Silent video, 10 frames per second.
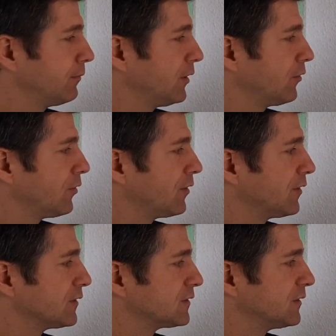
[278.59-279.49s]

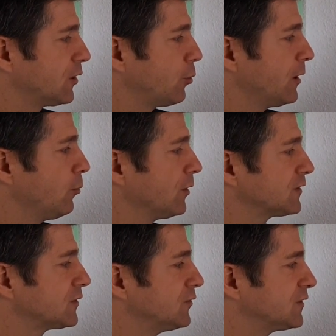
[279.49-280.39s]
because the queen
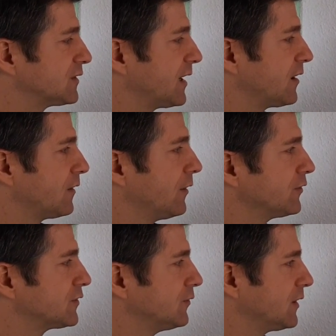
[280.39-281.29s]
wants to stay
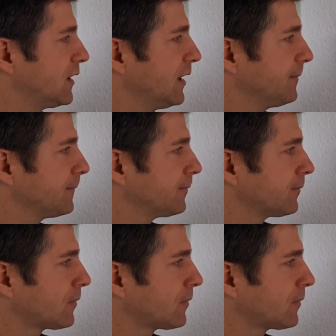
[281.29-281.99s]
close to the king,